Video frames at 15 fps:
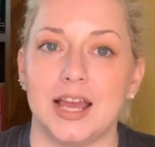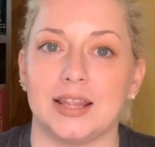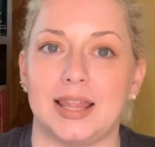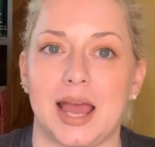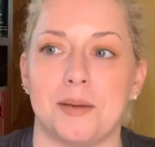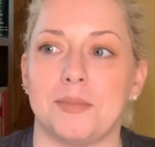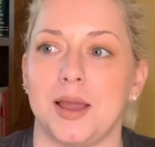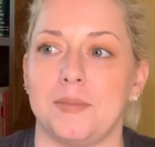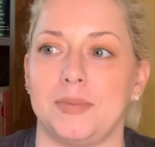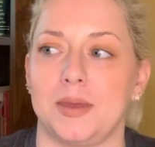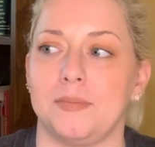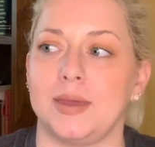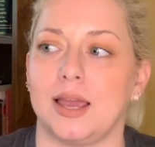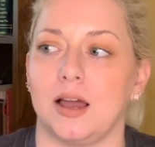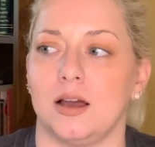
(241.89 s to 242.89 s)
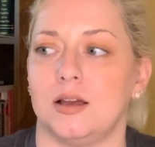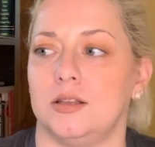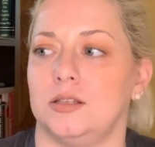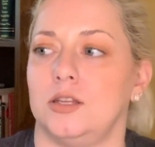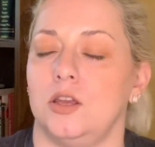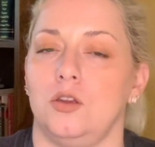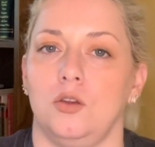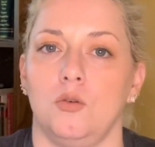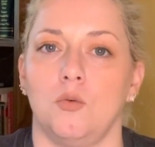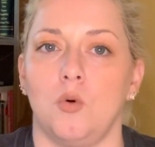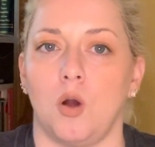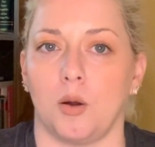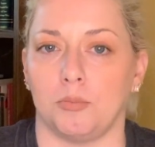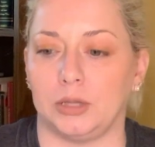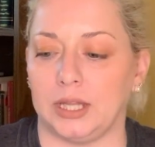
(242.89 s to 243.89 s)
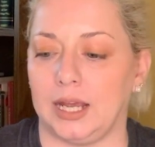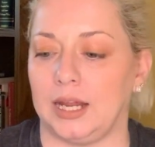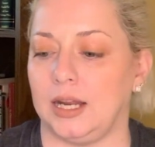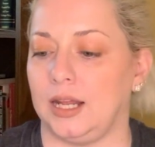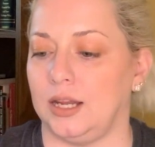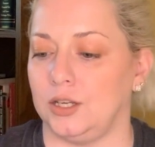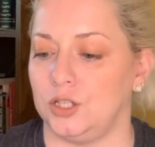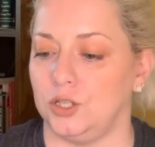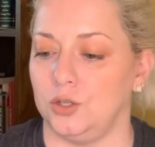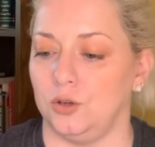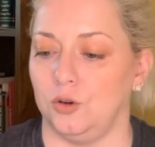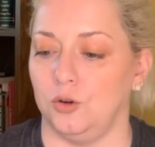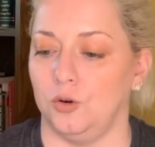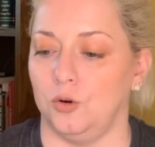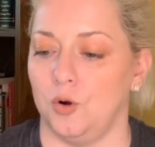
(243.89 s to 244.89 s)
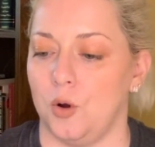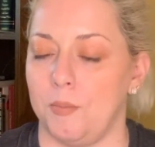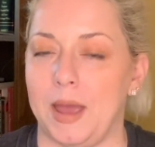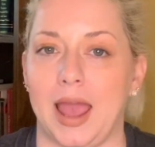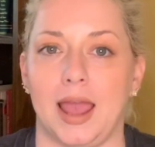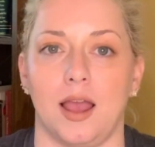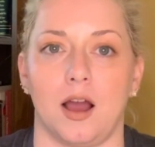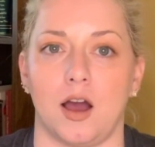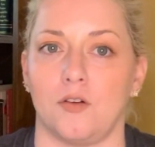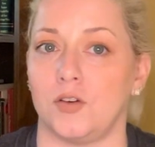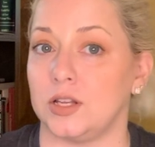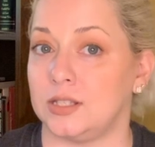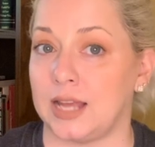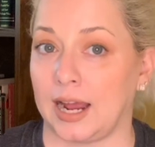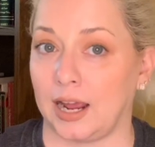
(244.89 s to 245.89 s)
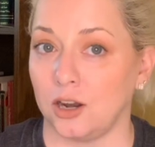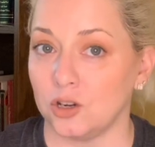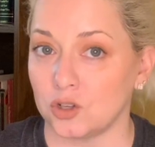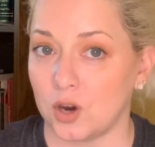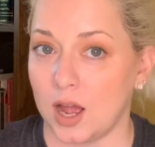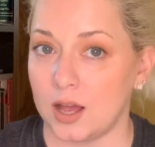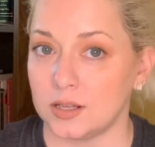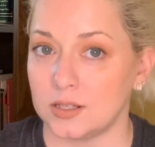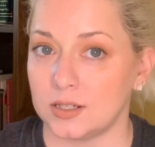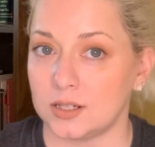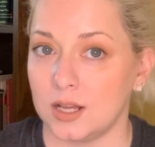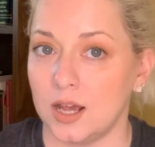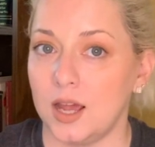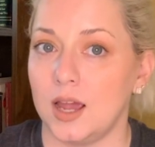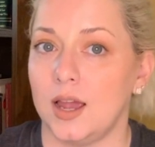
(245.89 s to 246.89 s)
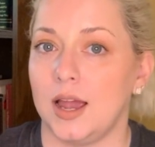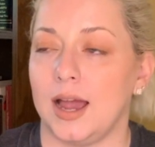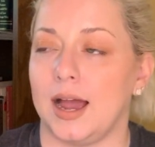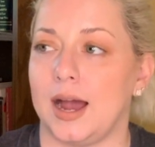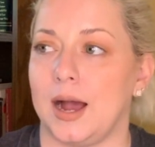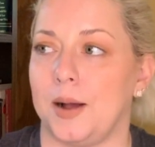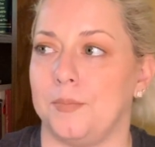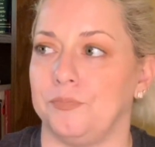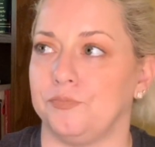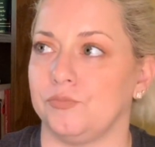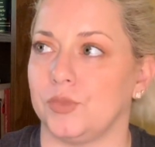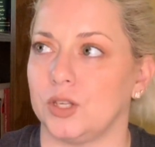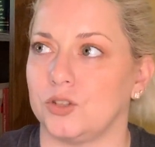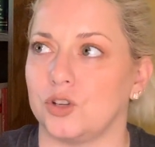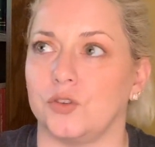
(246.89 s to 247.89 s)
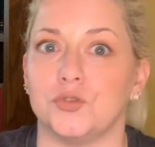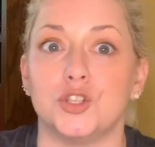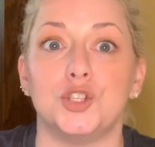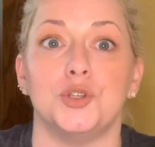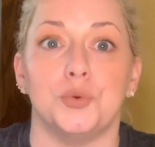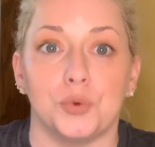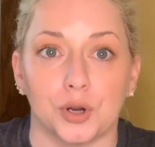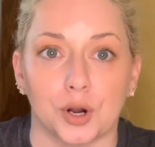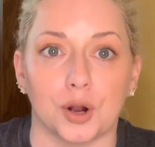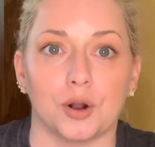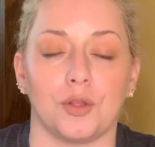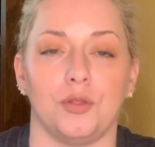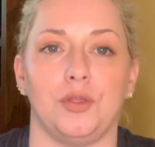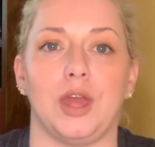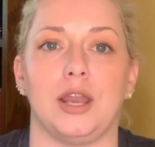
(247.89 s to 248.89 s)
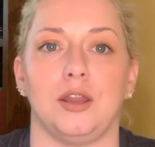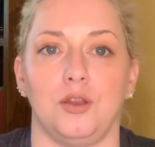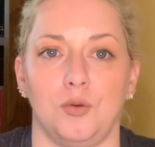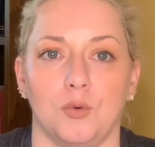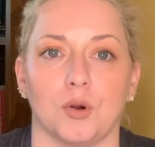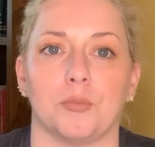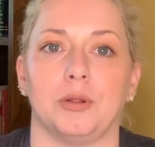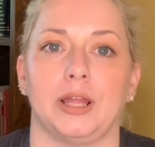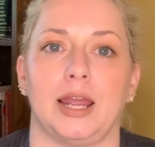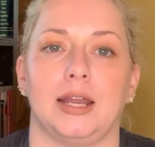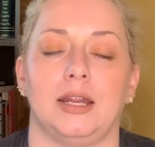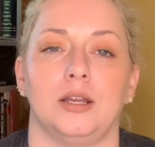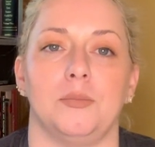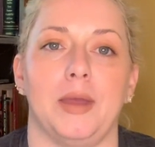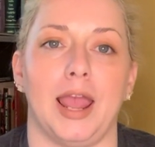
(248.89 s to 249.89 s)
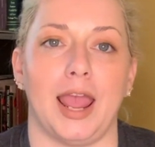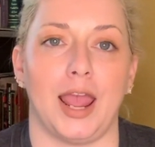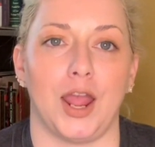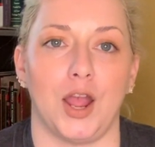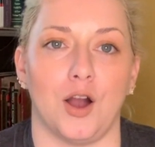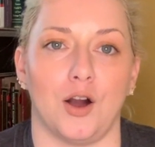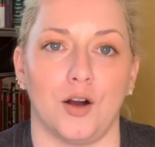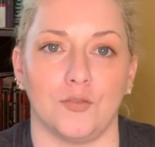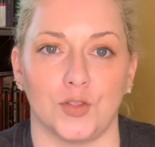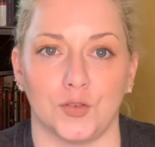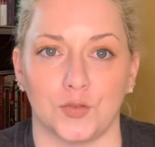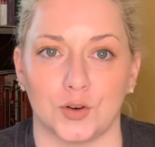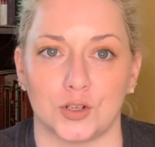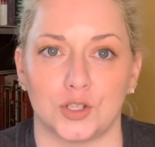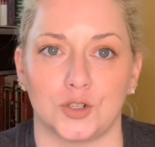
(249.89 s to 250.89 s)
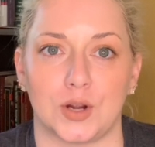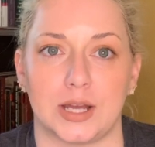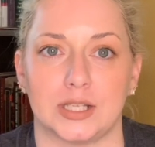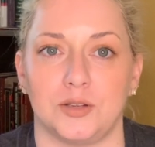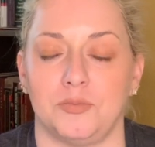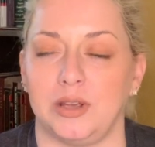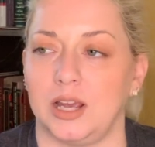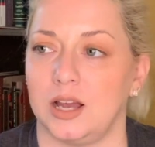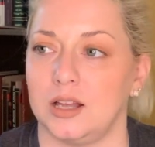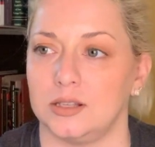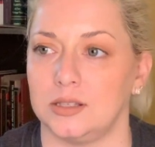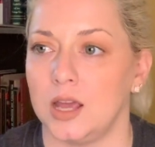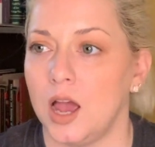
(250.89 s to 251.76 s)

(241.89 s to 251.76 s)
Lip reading: That might be because you are planning to pay off a second trust sort of sooner than you were planning to pay off the first trust because